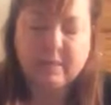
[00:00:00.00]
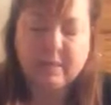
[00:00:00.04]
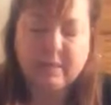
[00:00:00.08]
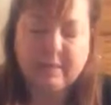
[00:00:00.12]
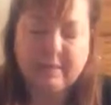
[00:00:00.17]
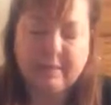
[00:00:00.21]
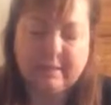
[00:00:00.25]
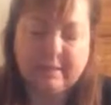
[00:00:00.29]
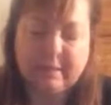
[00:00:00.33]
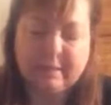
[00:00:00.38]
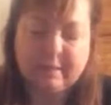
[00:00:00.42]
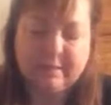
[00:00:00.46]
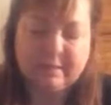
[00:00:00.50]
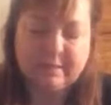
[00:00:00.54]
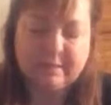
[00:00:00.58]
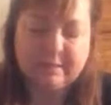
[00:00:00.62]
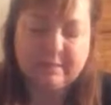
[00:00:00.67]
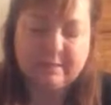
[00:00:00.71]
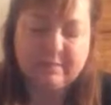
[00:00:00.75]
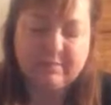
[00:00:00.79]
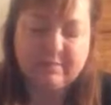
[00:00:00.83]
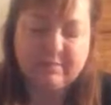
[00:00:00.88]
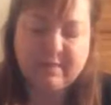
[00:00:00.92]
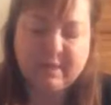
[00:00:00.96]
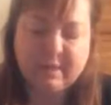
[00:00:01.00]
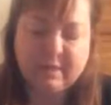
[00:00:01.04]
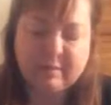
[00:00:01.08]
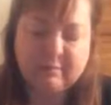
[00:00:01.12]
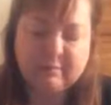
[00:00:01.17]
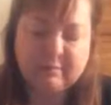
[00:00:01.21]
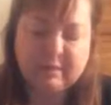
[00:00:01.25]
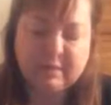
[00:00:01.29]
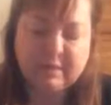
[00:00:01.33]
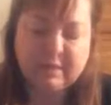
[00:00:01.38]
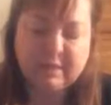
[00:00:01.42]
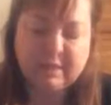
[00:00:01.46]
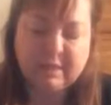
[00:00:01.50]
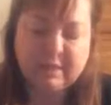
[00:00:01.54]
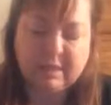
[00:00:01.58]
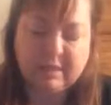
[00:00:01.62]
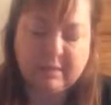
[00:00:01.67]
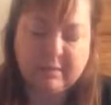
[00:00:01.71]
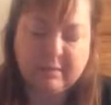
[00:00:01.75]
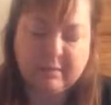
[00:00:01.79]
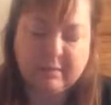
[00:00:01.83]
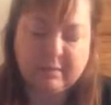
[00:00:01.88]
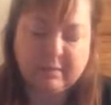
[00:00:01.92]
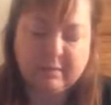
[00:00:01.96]
And then this family
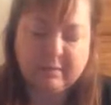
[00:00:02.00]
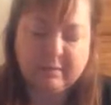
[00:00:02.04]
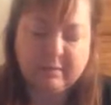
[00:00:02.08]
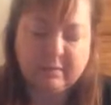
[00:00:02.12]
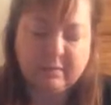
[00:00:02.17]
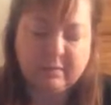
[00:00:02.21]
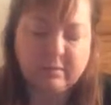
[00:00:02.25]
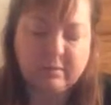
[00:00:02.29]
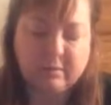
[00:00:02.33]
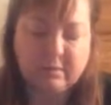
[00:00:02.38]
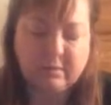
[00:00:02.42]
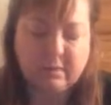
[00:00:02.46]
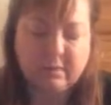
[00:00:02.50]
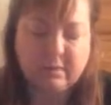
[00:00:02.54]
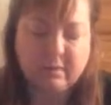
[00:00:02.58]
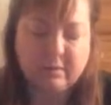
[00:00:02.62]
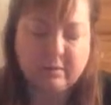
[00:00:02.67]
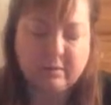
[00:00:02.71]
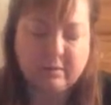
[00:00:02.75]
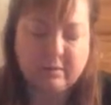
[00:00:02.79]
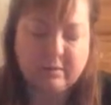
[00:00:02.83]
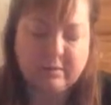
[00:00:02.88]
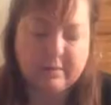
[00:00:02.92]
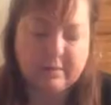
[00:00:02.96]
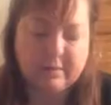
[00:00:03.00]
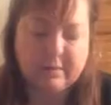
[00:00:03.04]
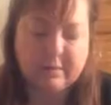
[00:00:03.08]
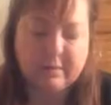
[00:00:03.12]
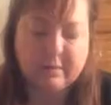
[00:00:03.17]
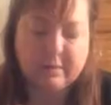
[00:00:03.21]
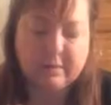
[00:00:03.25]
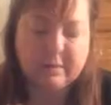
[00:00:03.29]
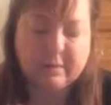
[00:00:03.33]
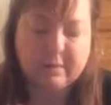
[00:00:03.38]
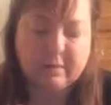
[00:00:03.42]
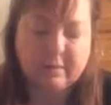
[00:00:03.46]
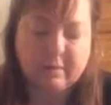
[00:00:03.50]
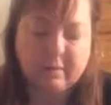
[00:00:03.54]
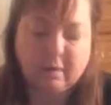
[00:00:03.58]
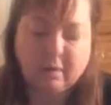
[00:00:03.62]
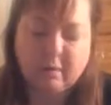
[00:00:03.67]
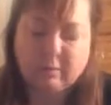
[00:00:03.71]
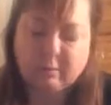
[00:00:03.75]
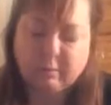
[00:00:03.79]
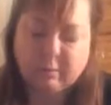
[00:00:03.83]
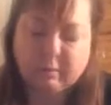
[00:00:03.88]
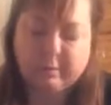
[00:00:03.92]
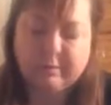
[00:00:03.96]
here, there
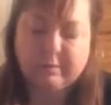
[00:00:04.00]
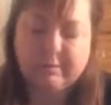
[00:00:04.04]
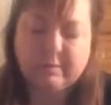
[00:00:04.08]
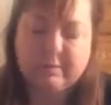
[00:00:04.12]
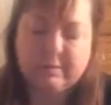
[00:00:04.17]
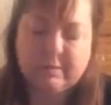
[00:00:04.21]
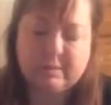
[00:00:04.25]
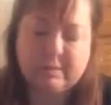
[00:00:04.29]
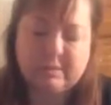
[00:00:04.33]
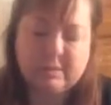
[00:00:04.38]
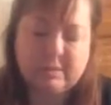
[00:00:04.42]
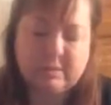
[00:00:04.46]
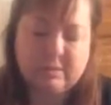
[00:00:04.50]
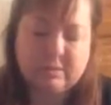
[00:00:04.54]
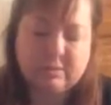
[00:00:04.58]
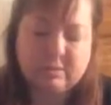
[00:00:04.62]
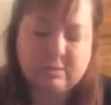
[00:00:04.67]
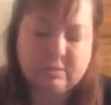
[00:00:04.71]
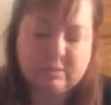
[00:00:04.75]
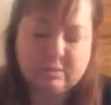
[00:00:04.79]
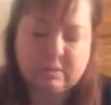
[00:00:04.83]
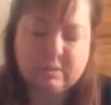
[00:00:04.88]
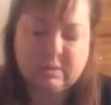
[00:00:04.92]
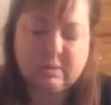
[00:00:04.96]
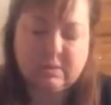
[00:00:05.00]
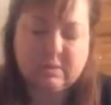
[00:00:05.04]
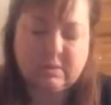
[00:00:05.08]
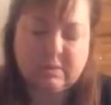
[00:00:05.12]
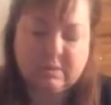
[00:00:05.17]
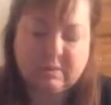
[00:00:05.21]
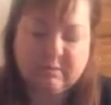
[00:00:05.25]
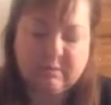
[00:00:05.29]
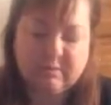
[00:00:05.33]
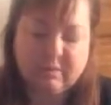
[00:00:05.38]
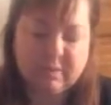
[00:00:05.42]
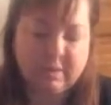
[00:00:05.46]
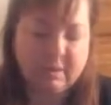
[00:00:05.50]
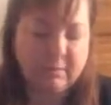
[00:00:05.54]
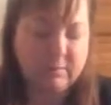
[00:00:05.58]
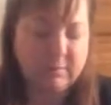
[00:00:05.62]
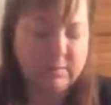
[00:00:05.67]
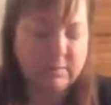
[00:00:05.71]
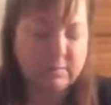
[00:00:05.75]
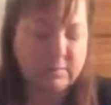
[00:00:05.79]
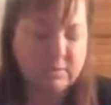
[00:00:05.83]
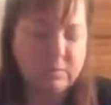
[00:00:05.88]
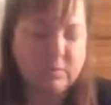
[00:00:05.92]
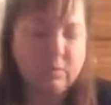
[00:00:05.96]
are brothers and sisters in this
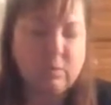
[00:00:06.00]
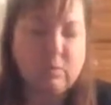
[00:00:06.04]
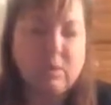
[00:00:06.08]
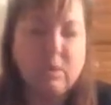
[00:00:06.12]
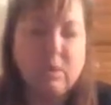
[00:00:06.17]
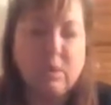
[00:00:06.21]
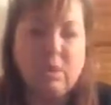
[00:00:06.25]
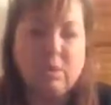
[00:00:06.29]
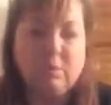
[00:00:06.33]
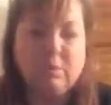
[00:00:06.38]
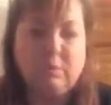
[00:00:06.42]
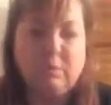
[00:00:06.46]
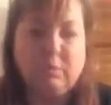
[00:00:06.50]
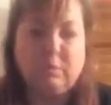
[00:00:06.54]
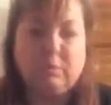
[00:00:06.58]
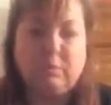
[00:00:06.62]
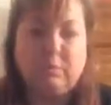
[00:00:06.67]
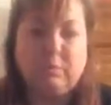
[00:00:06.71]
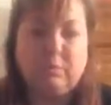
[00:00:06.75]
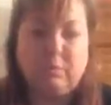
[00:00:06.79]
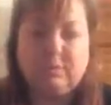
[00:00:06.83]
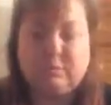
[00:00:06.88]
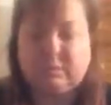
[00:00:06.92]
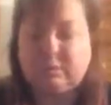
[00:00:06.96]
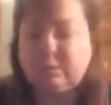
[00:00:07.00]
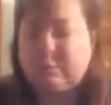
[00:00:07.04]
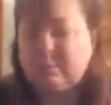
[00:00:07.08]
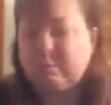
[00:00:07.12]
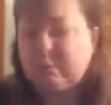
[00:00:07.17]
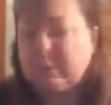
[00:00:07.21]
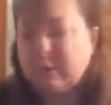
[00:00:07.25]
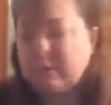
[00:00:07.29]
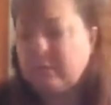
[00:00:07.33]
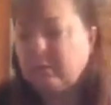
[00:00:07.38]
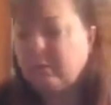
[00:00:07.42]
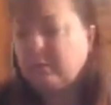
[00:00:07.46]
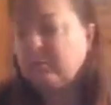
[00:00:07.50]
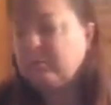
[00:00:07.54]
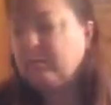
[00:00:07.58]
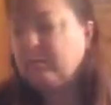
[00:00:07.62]
family, so both books are about